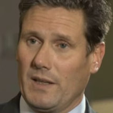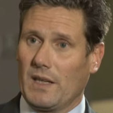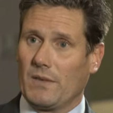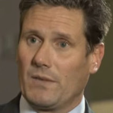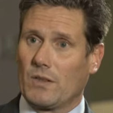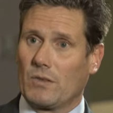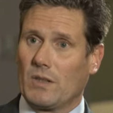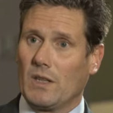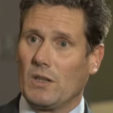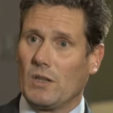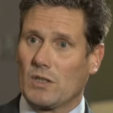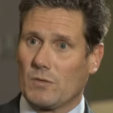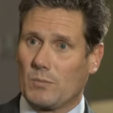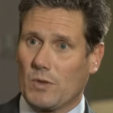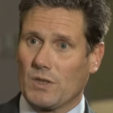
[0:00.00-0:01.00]
if there are a
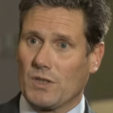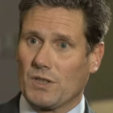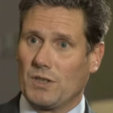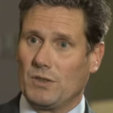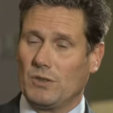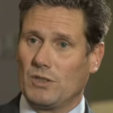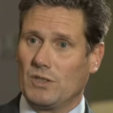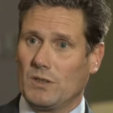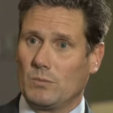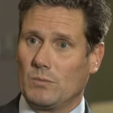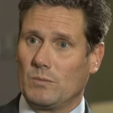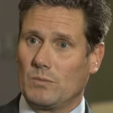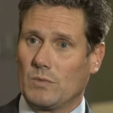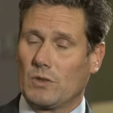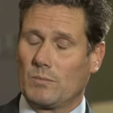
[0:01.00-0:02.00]
lot of prosecutions,
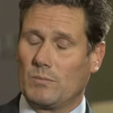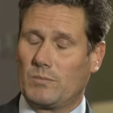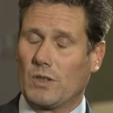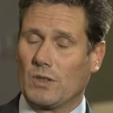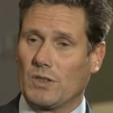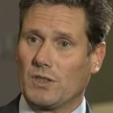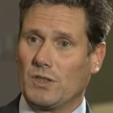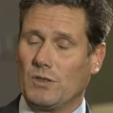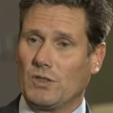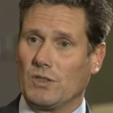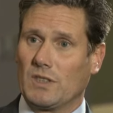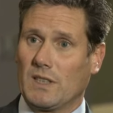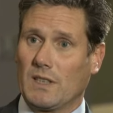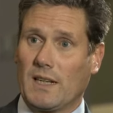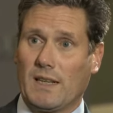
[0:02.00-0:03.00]

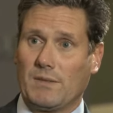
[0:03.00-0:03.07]
it'll